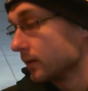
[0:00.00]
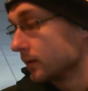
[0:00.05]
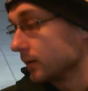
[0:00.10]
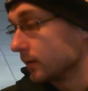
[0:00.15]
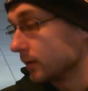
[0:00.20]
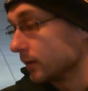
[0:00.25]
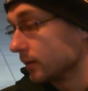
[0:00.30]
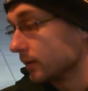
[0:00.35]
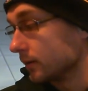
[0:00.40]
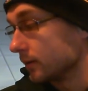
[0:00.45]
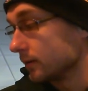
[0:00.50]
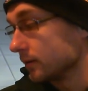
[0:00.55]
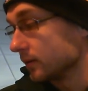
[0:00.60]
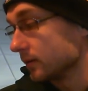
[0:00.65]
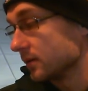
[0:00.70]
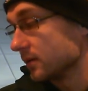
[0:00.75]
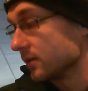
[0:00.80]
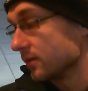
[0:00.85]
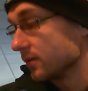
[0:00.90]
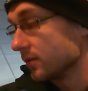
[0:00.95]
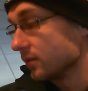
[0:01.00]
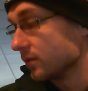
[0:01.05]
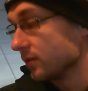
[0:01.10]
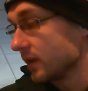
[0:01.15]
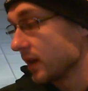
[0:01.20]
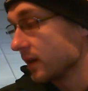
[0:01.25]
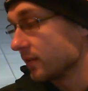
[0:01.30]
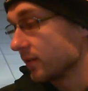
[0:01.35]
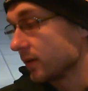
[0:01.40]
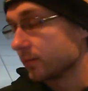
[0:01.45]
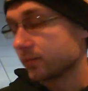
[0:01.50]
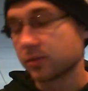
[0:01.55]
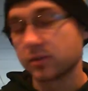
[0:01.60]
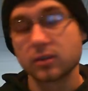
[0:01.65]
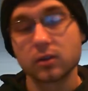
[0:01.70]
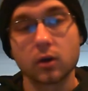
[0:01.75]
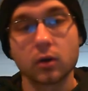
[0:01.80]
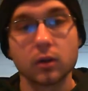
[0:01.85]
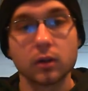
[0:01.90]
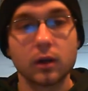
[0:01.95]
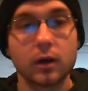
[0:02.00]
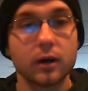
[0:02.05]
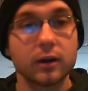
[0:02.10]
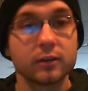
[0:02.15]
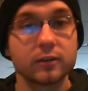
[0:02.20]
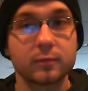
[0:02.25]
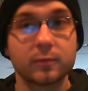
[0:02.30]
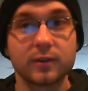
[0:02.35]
uh, you know, you gave up Stolarz,